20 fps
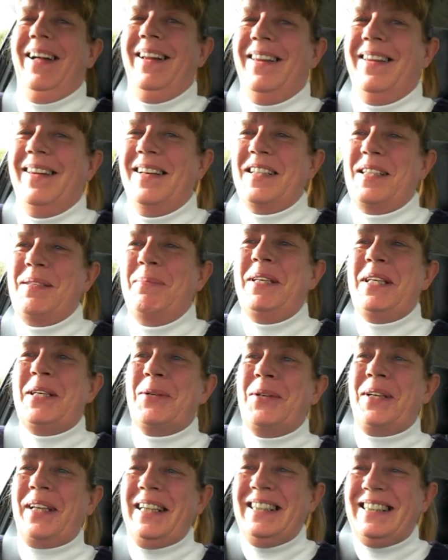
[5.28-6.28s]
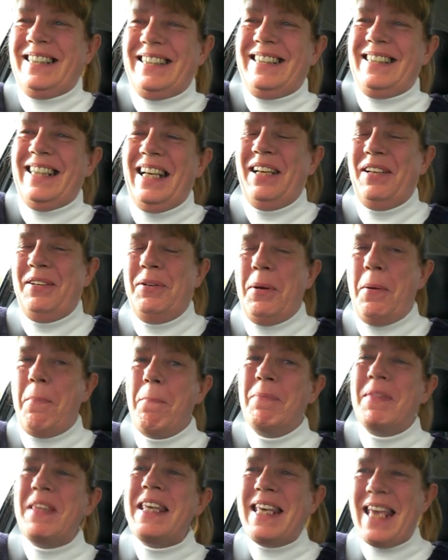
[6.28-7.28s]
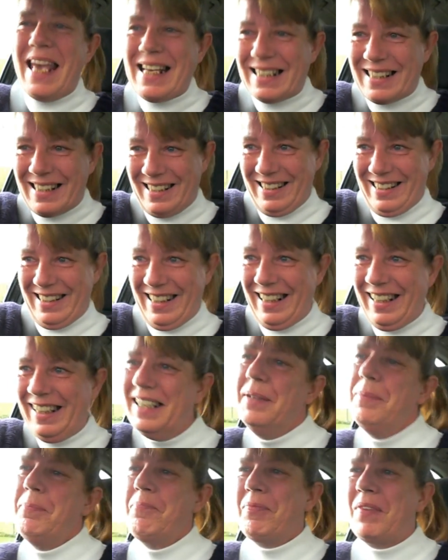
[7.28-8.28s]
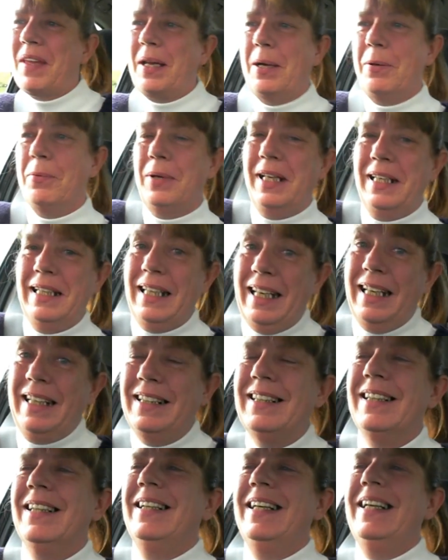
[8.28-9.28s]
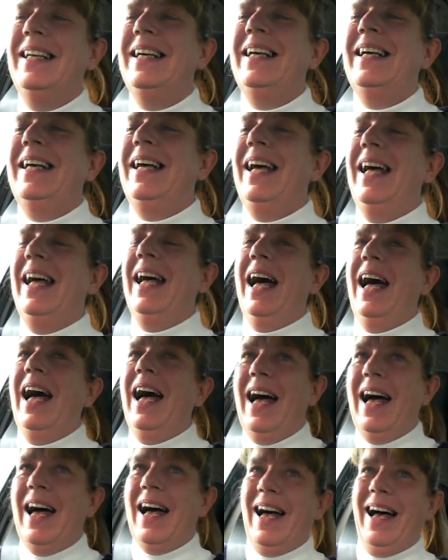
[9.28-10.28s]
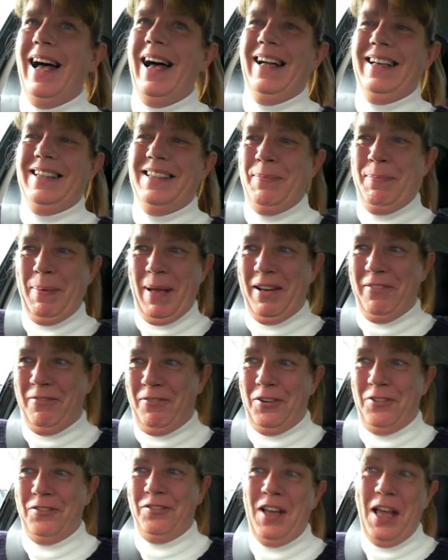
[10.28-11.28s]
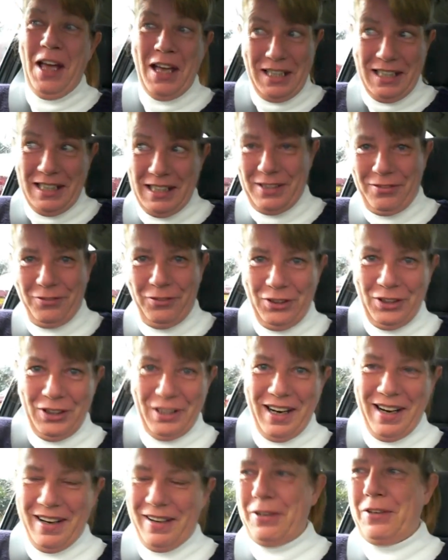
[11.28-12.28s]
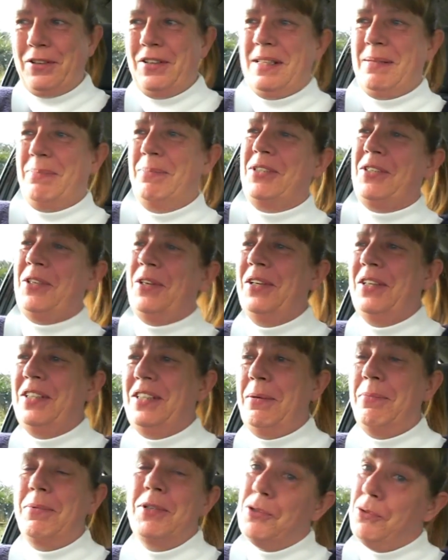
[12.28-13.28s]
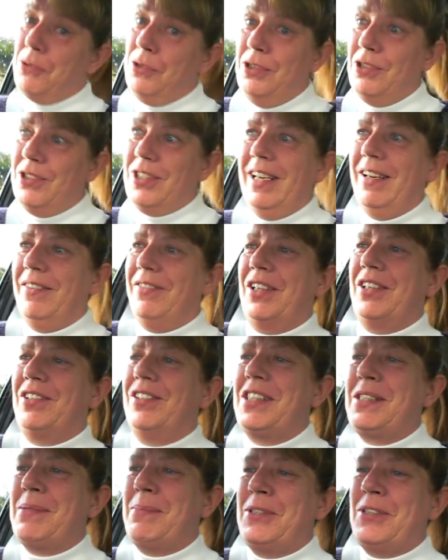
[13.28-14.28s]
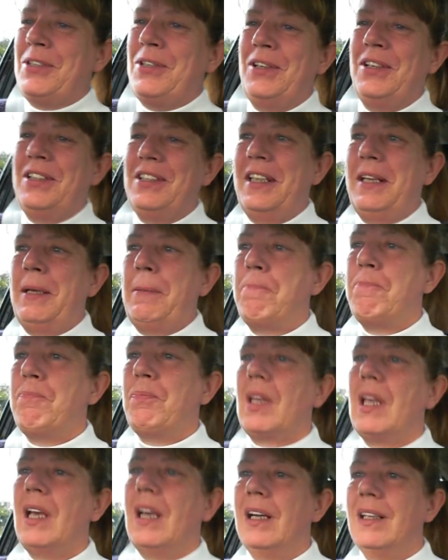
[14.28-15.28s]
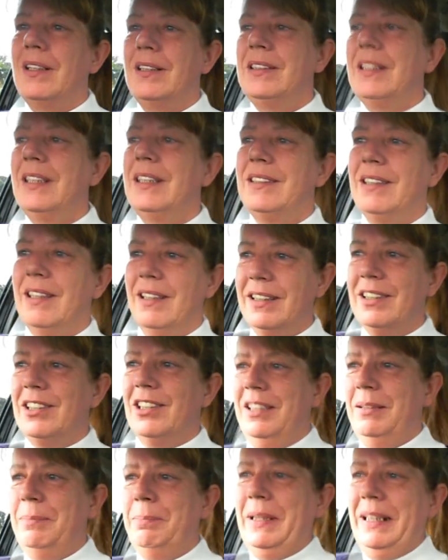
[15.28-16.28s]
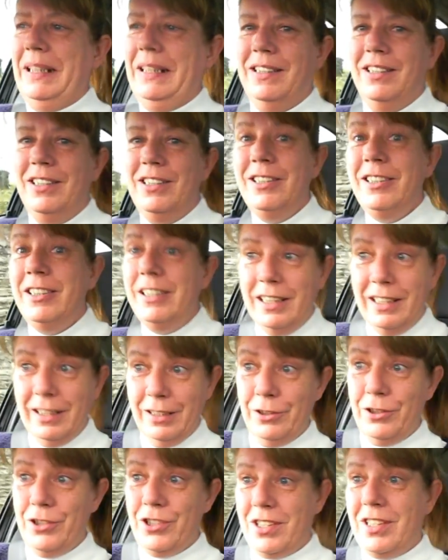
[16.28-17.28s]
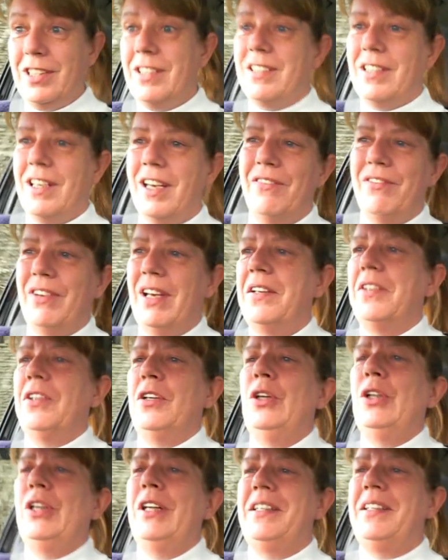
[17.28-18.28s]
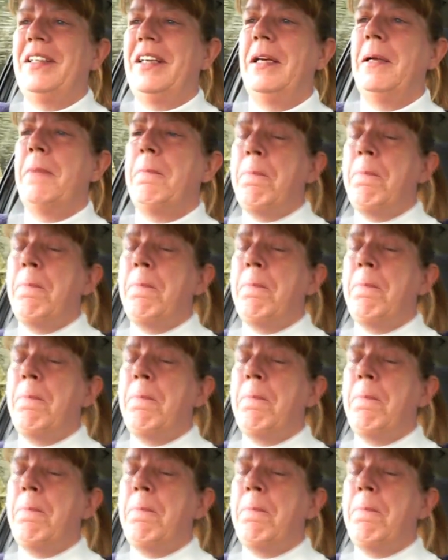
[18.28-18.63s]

That's me going into town. Yesterday I went in and I paid for flights for our Christmas holiday. We don't usually have a Christmas holiday and it's actually been years since I've had a holiday.